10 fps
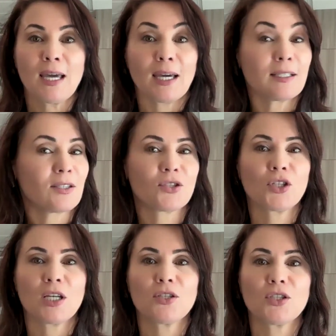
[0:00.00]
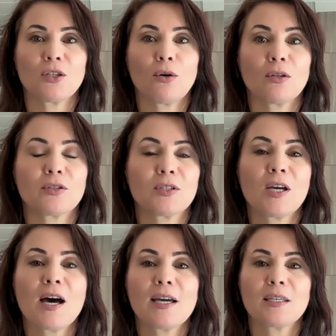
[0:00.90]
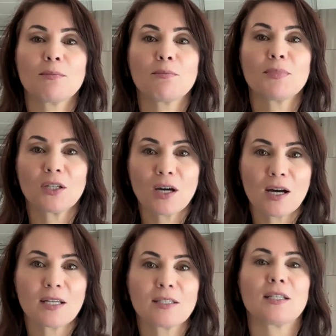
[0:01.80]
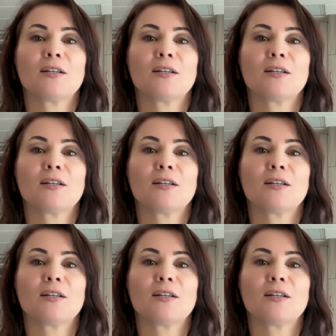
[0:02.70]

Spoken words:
and it's changing all the time because